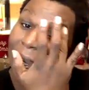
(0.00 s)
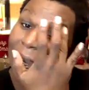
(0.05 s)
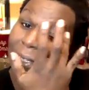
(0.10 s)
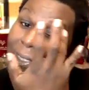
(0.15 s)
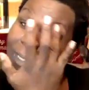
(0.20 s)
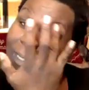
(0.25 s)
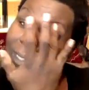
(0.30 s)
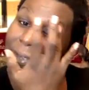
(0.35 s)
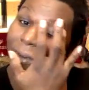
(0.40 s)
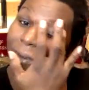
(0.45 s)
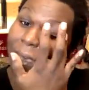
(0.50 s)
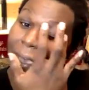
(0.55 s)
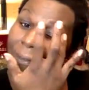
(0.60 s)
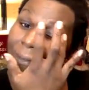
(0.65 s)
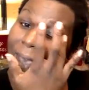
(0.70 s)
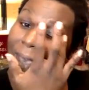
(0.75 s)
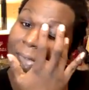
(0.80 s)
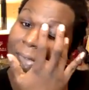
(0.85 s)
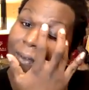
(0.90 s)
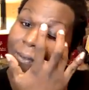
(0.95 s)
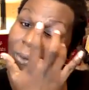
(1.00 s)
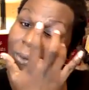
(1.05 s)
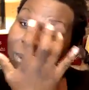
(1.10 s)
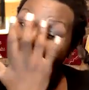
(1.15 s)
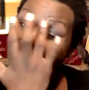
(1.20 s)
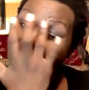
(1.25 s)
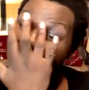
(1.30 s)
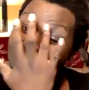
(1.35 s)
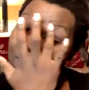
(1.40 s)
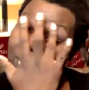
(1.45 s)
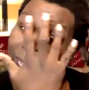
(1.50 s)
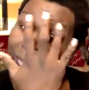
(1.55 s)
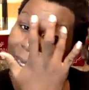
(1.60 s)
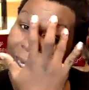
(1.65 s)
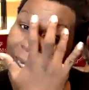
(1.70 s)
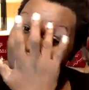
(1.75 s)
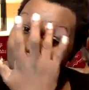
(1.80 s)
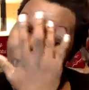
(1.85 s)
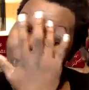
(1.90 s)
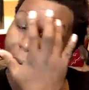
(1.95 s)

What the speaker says: I still have kind of oily skin,